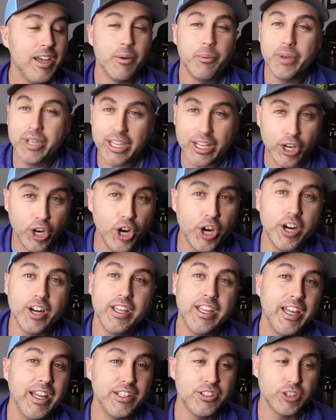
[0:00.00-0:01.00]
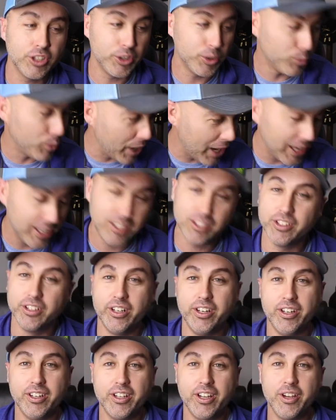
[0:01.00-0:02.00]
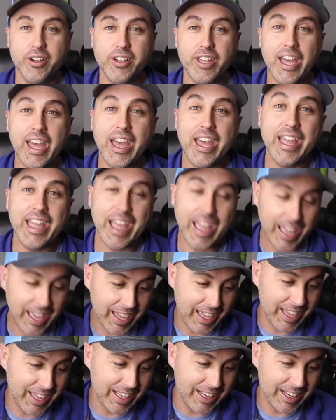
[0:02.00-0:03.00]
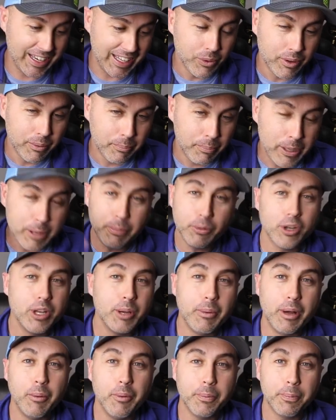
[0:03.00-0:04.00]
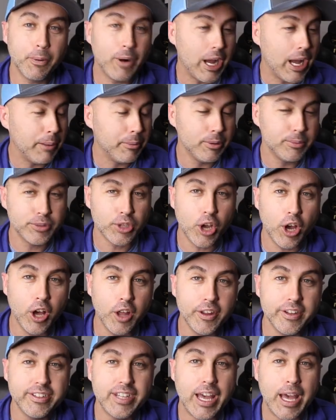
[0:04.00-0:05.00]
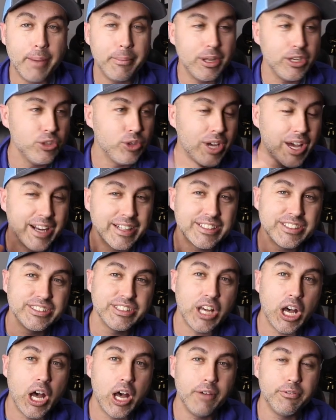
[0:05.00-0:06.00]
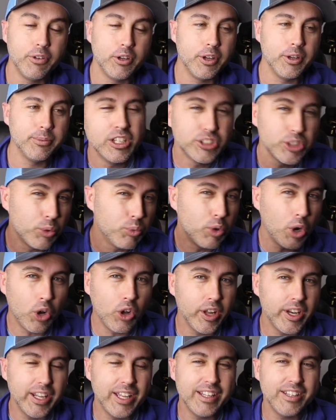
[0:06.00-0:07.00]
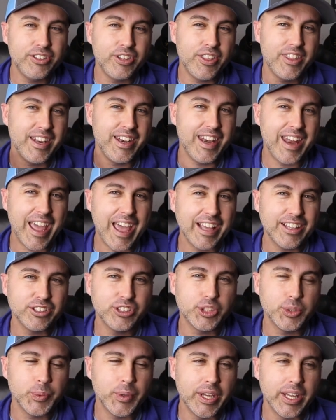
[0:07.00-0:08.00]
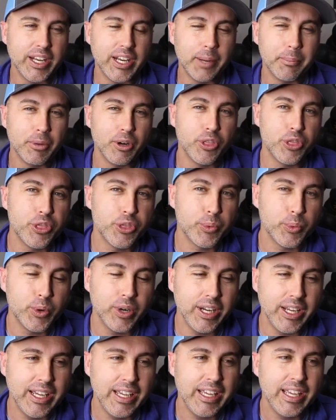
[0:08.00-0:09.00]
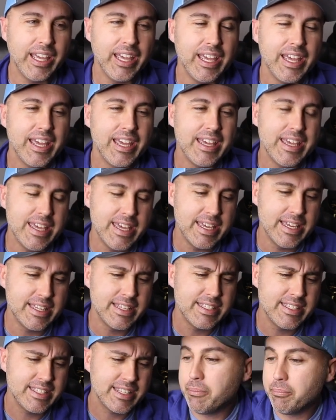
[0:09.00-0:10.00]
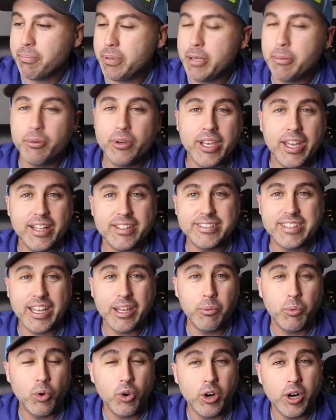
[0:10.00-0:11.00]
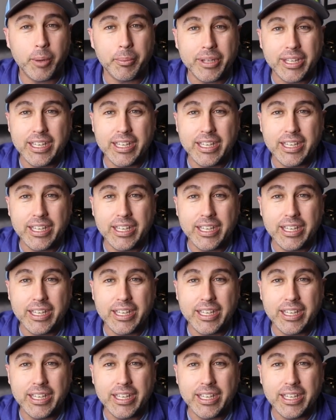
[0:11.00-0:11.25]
We get hurricanes on the regular, okay? And people come up with problems all the time, and you got to solve them. So rolling into the next one, number three, is people can't stay warm.